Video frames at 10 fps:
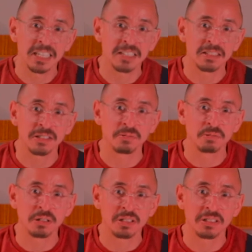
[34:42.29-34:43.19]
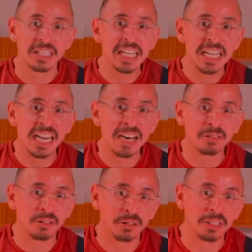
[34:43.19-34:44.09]
out of the world,
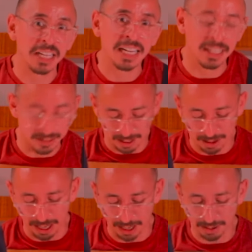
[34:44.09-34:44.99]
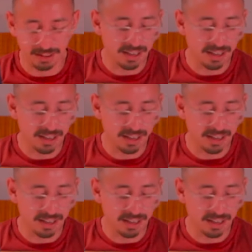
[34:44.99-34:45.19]
out through your hands. All right,